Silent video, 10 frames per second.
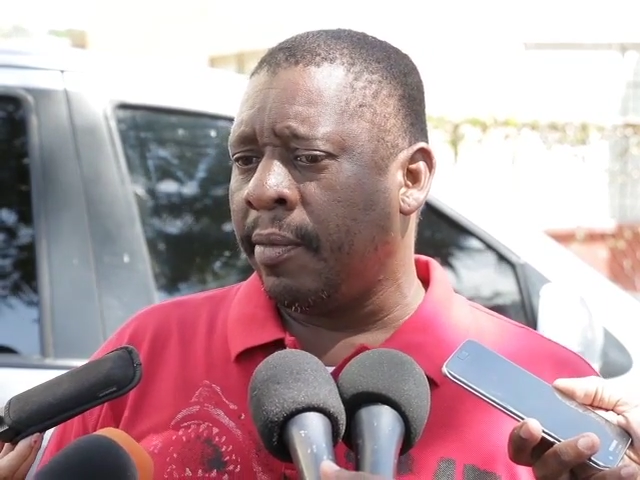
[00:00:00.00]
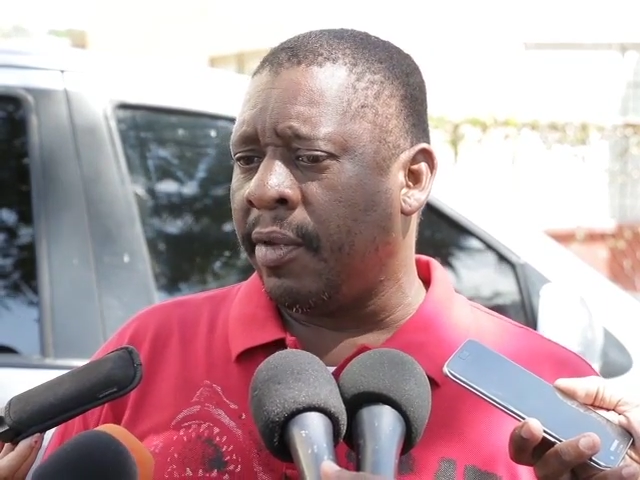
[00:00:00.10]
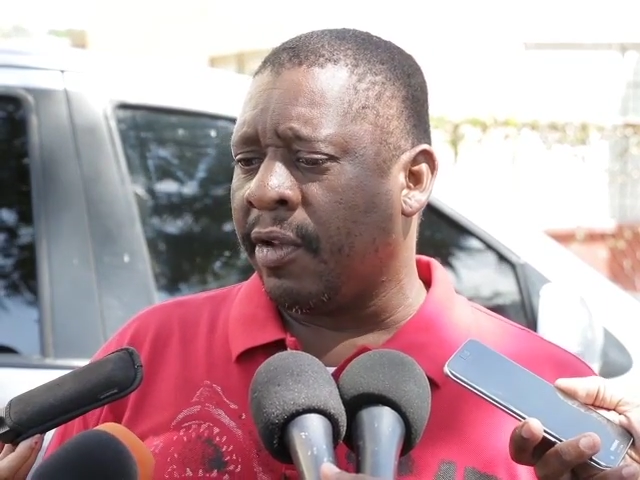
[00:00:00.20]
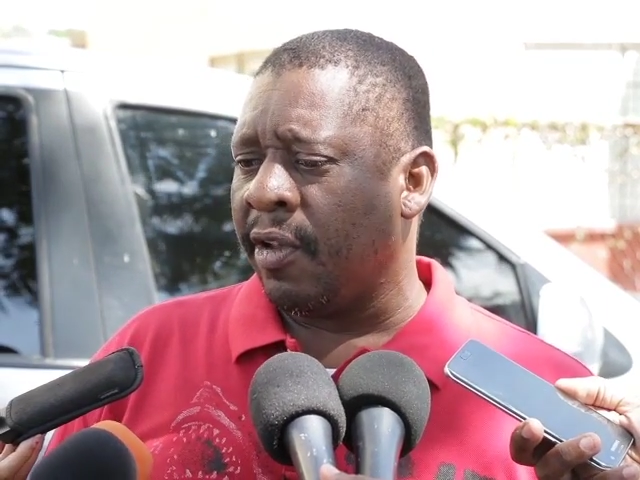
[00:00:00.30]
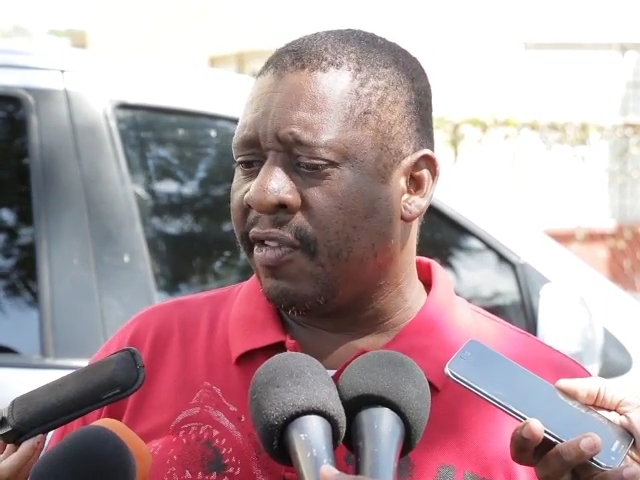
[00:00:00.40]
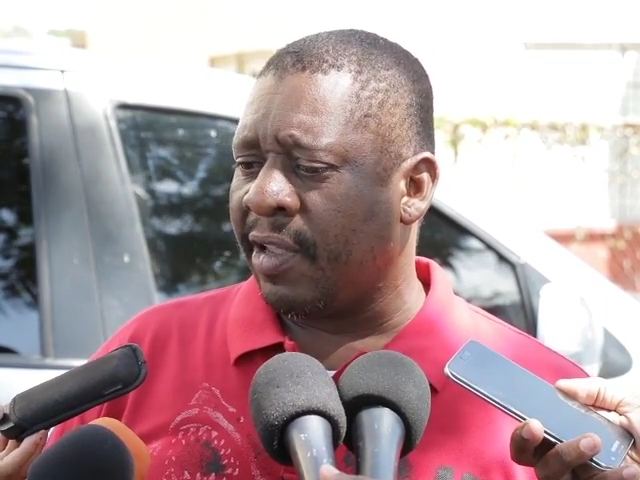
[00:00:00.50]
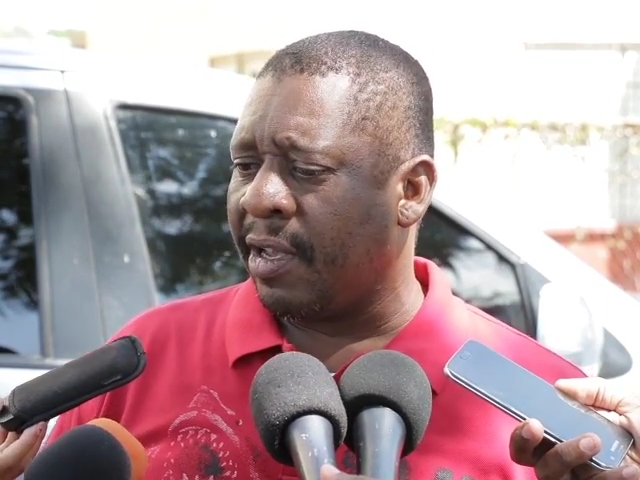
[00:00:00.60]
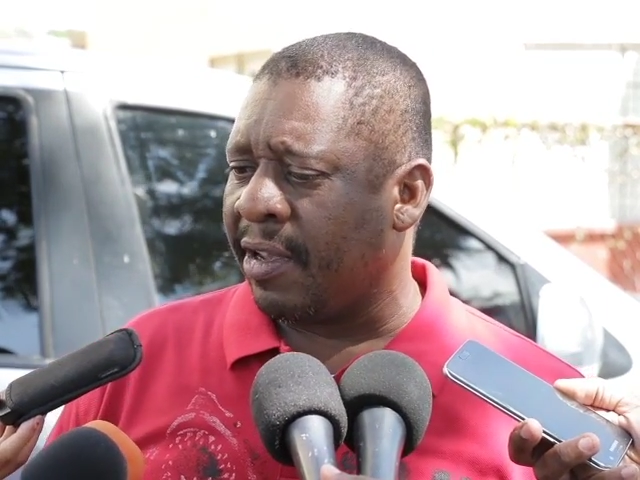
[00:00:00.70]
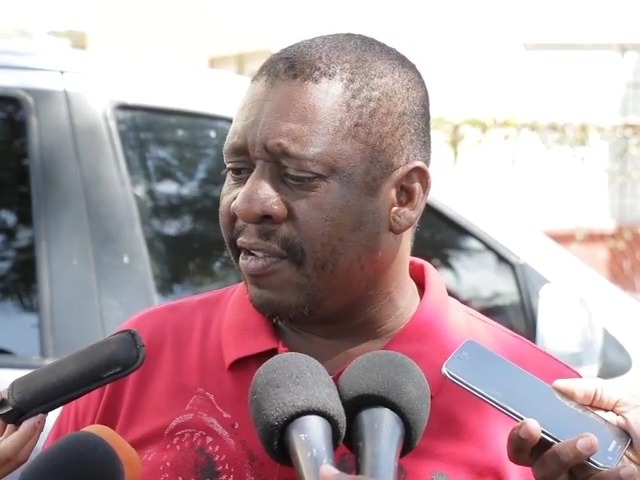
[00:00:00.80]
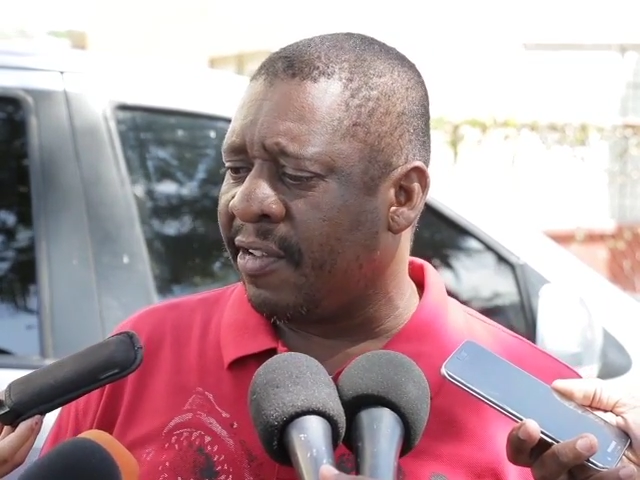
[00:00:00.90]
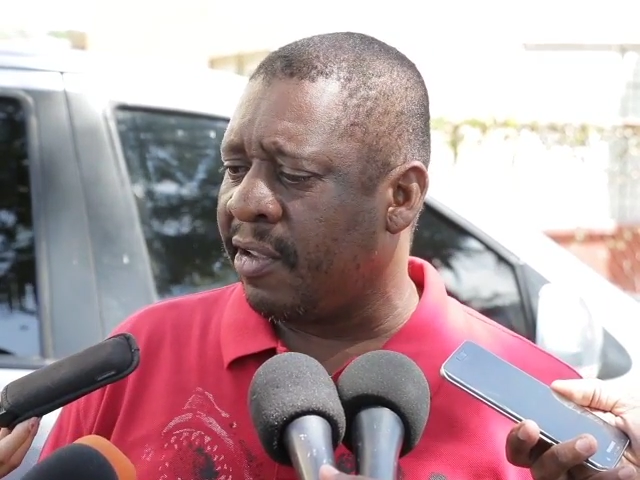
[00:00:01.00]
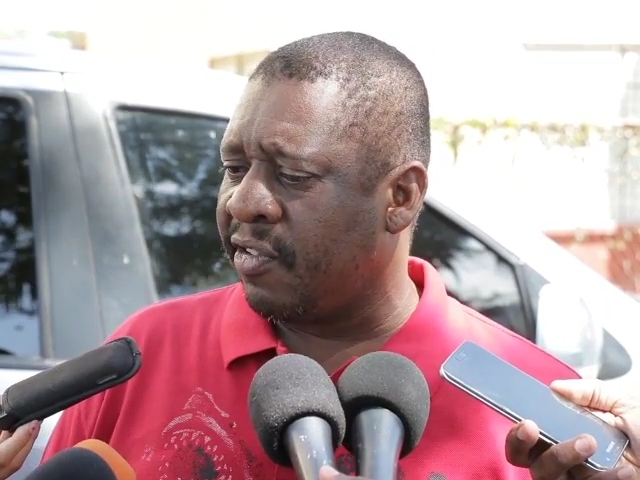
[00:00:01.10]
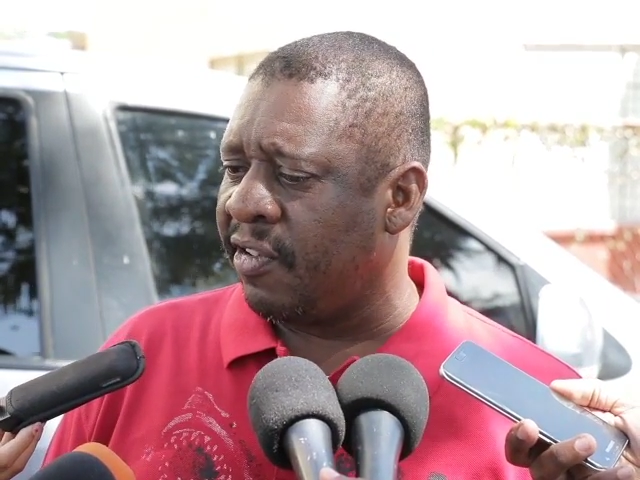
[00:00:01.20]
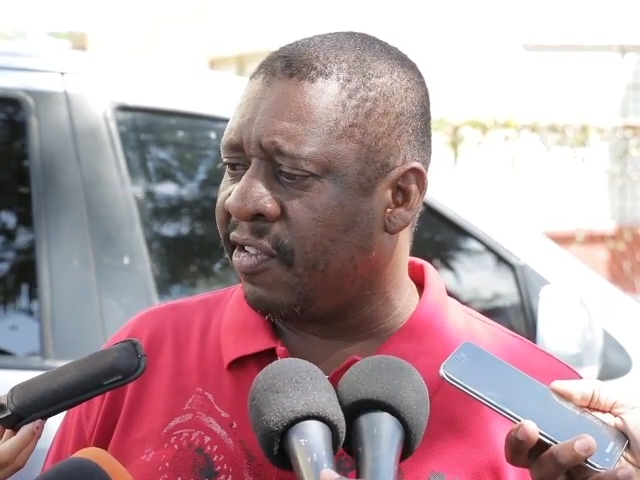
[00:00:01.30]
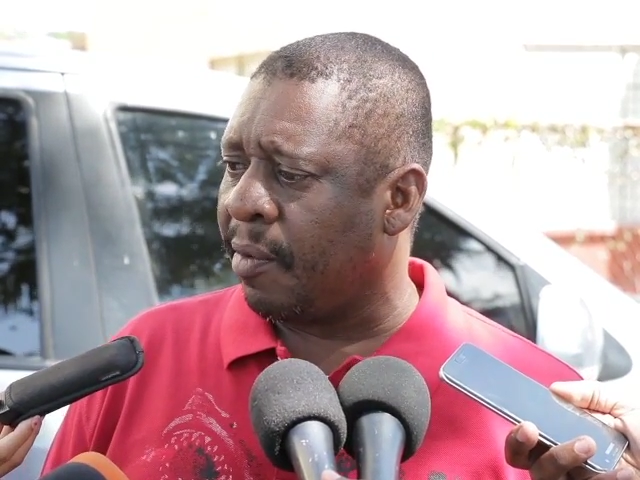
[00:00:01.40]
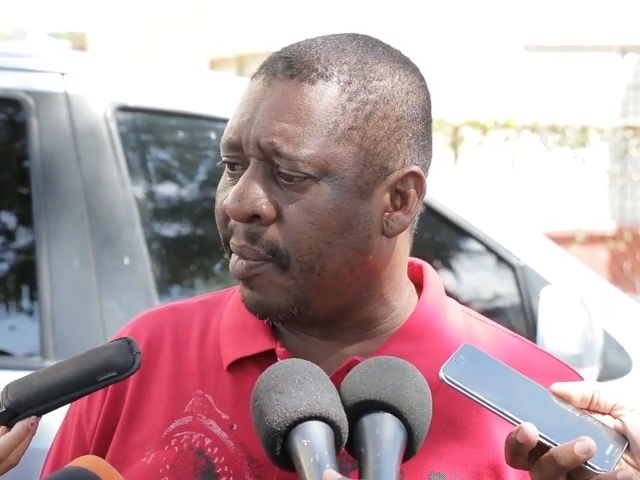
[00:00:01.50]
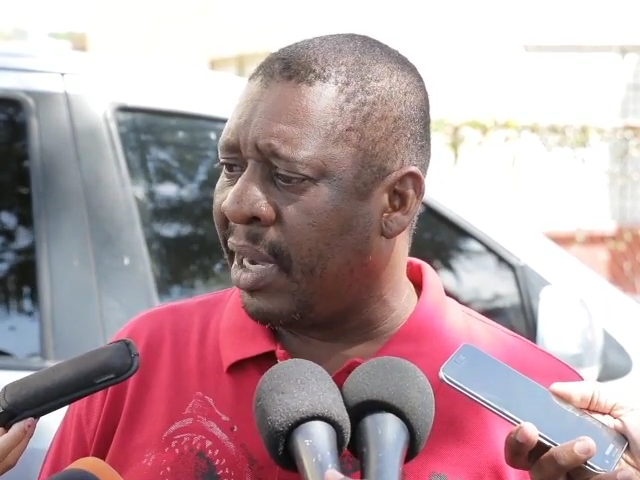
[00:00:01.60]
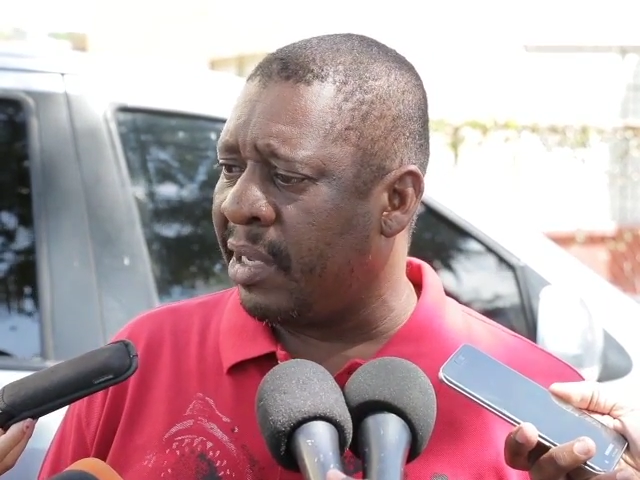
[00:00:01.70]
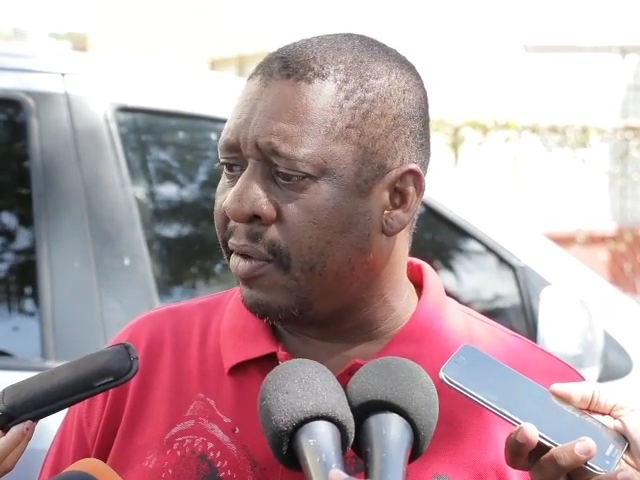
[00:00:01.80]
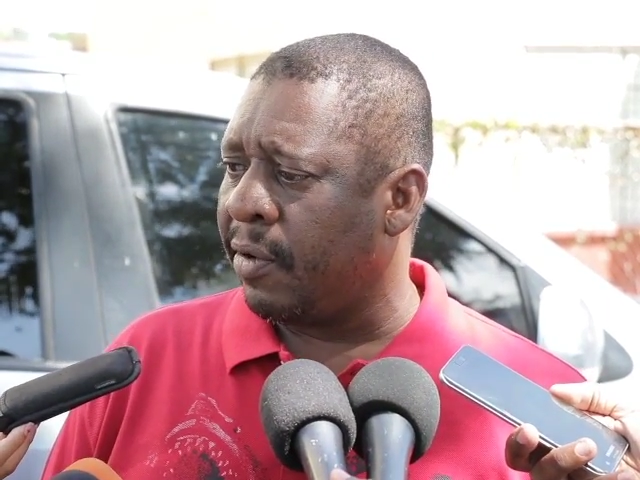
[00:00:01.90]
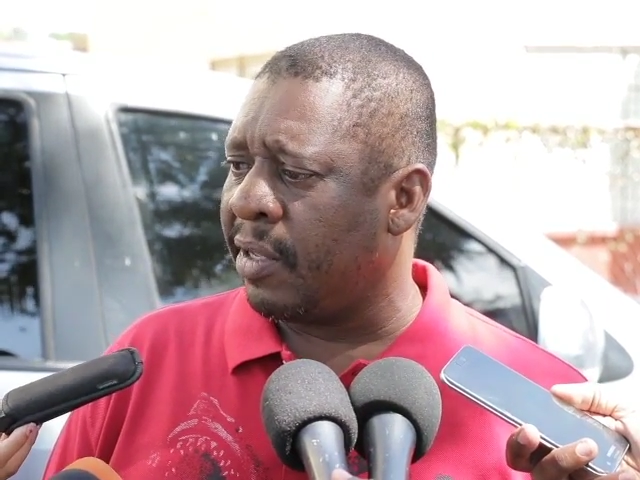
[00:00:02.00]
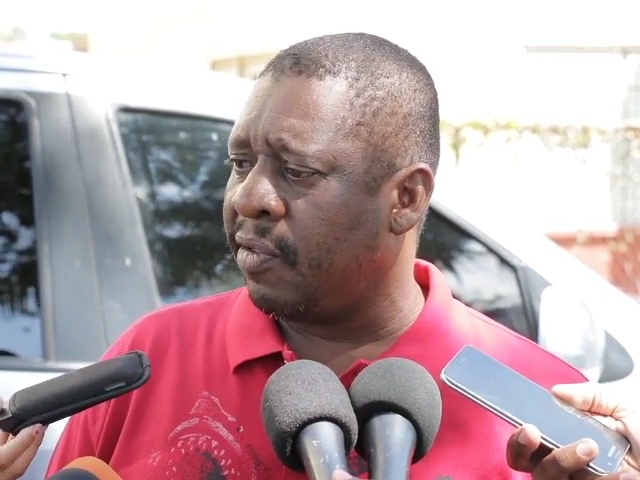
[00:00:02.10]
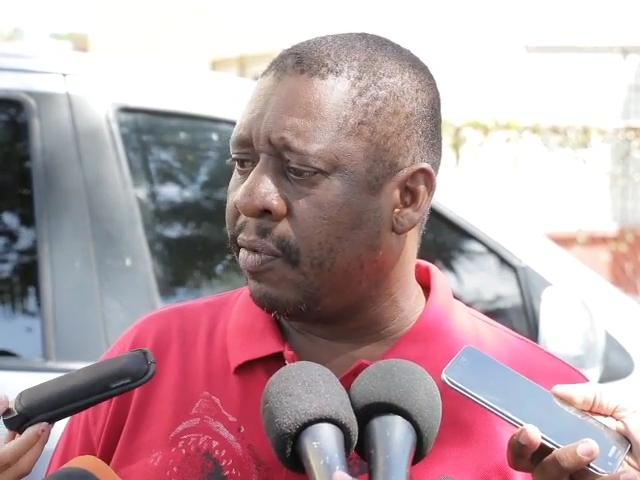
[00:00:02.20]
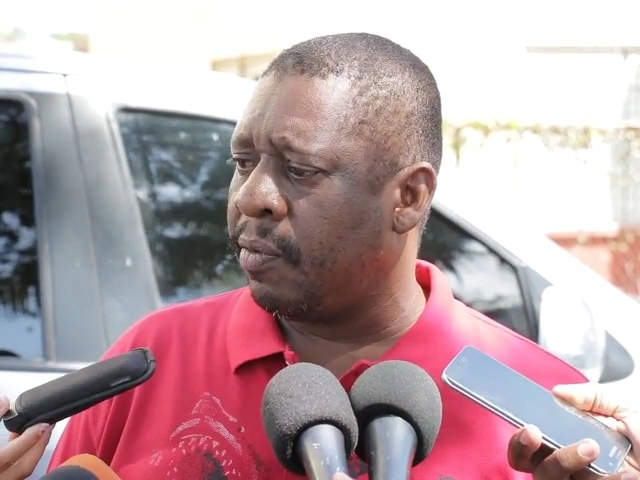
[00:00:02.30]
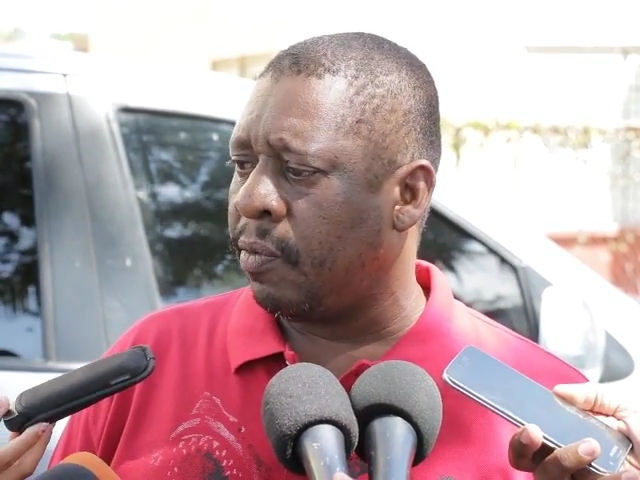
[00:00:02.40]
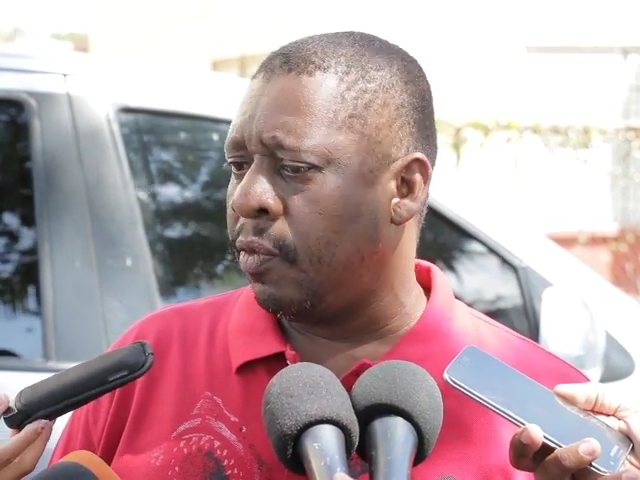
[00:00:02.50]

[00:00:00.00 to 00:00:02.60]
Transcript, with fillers: because, like I said, she's a minor and